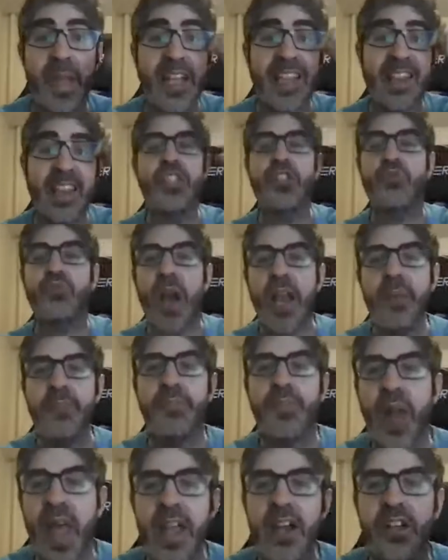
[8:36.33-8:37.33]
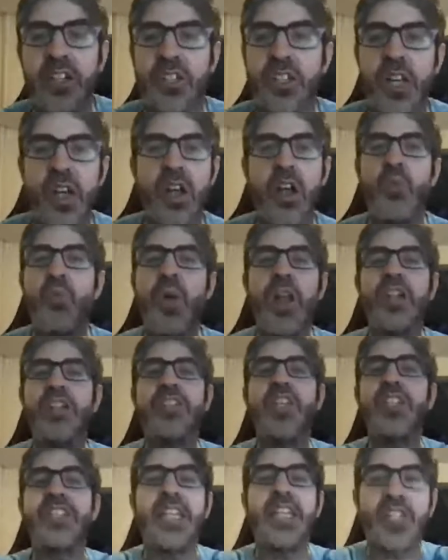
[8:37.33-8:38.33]
these great players, where's
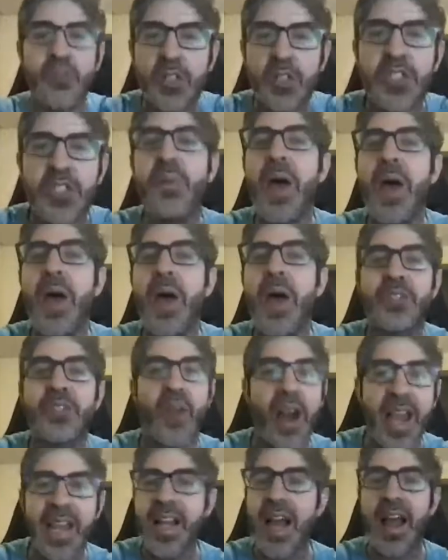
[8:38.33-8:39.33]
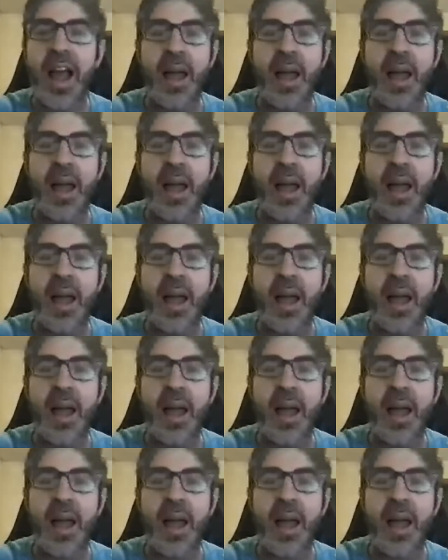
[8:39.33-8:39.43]
the disrespect, right?